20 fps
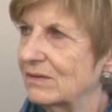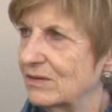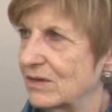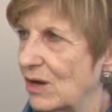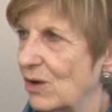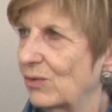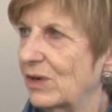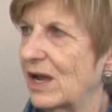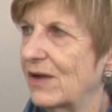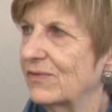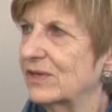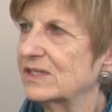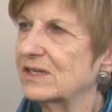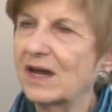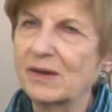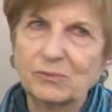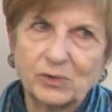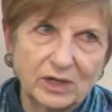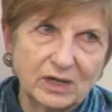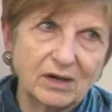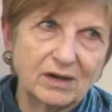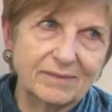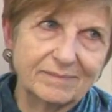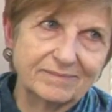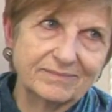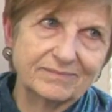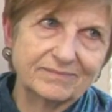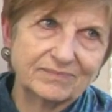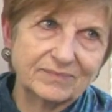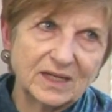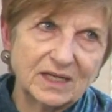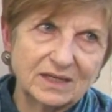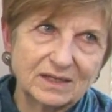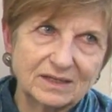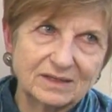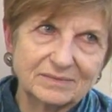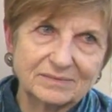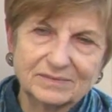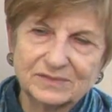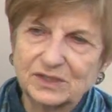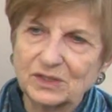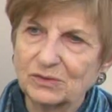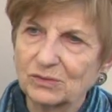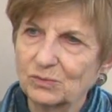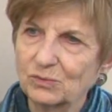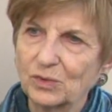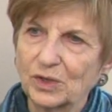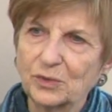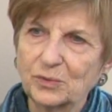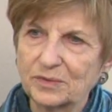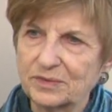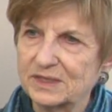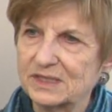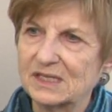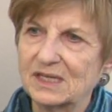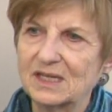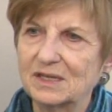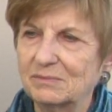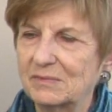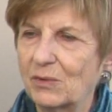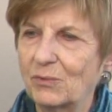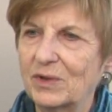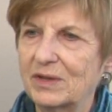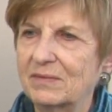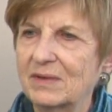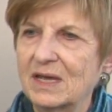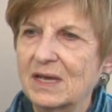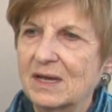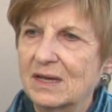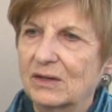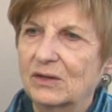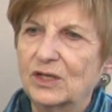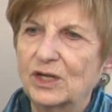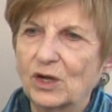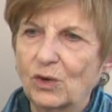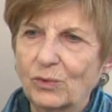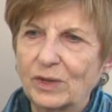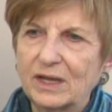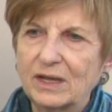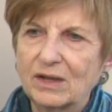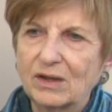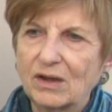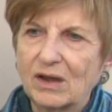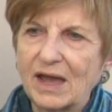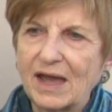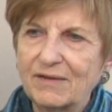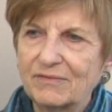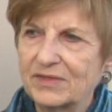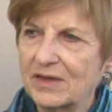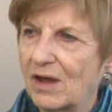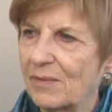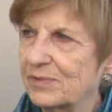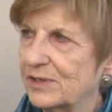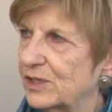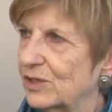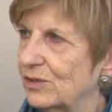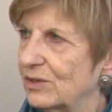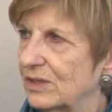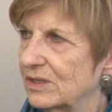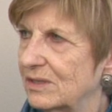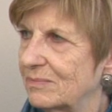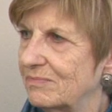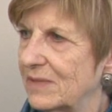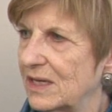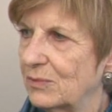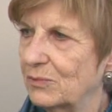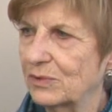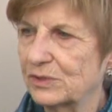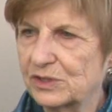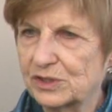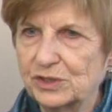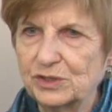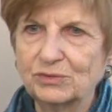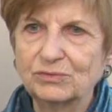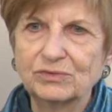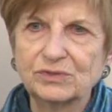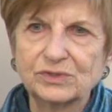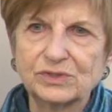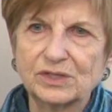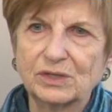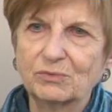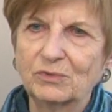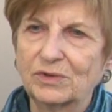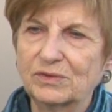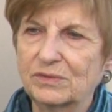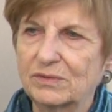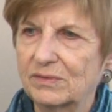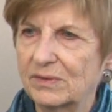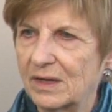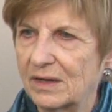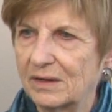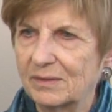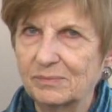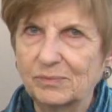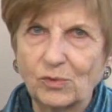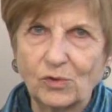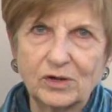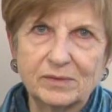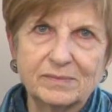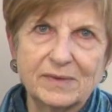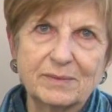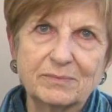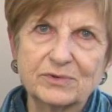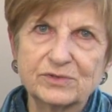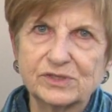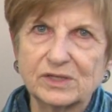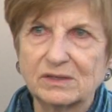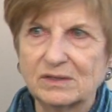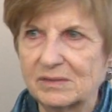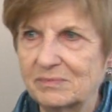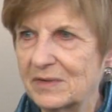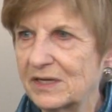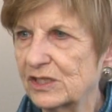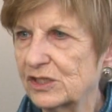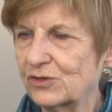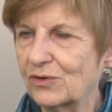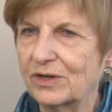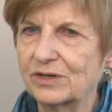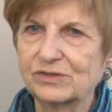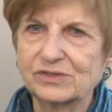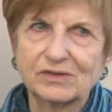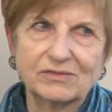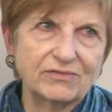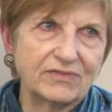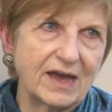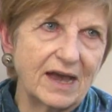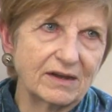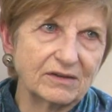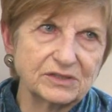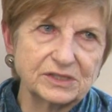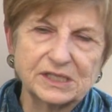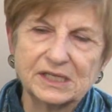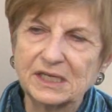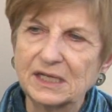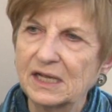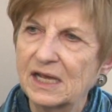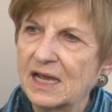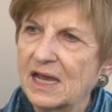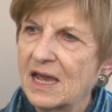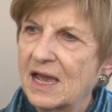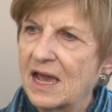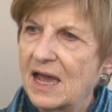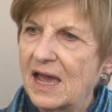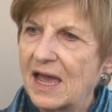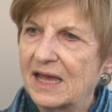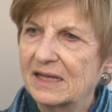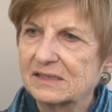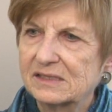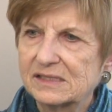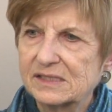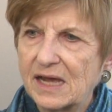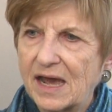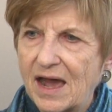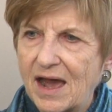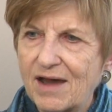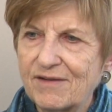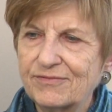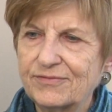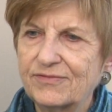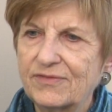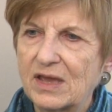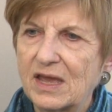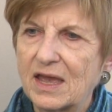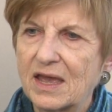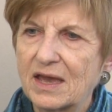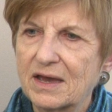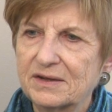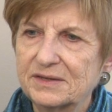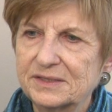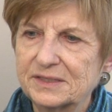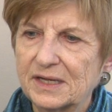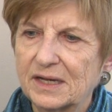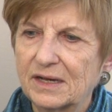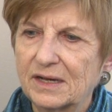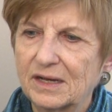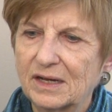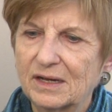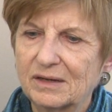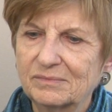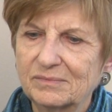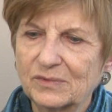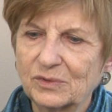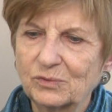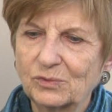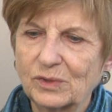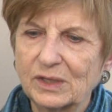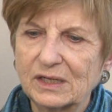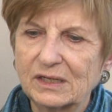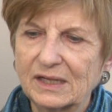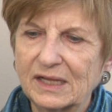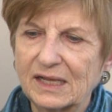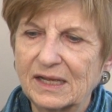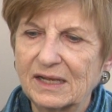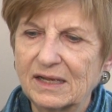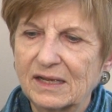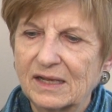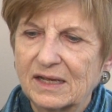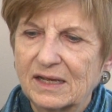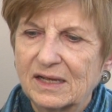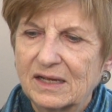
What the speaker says: note every time we come to work with the team, and we have the opportunity to meet with students and with board members and administrators and faculty and staff, and really